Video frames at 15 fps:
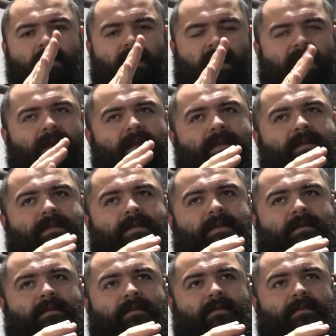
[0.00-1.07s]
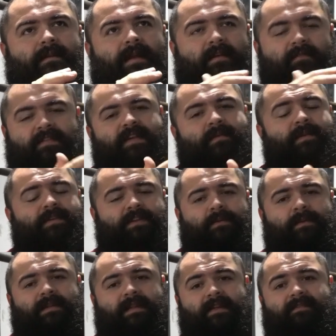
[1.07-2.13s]
And everything we
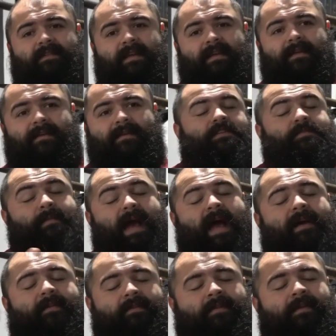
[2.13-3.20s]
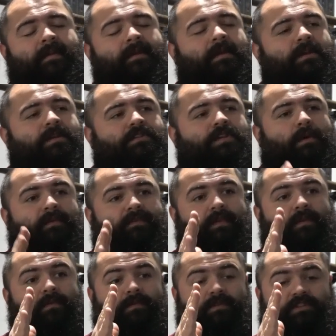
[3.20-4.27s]
do in lifting is math. So if
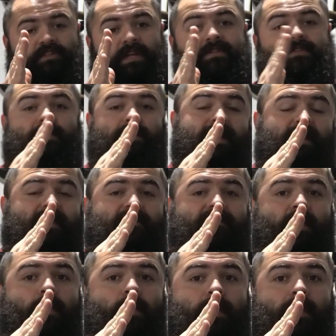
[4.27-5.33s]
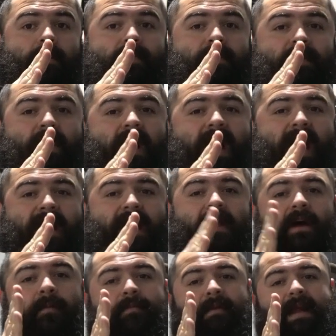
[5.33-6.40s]
your shins are leaning forward, they're not at an
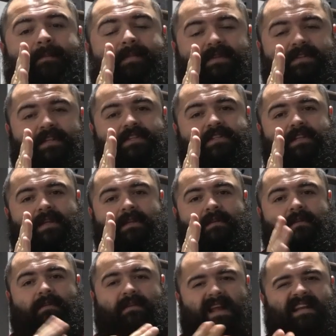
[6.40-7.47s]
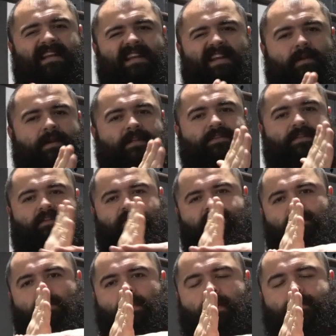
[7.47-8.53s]
upright position, 90 degrees to the
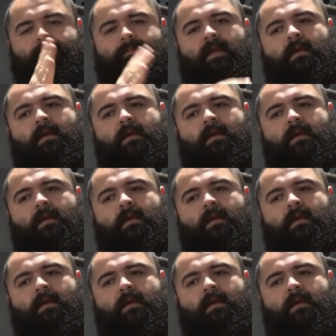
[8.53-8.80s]
floor.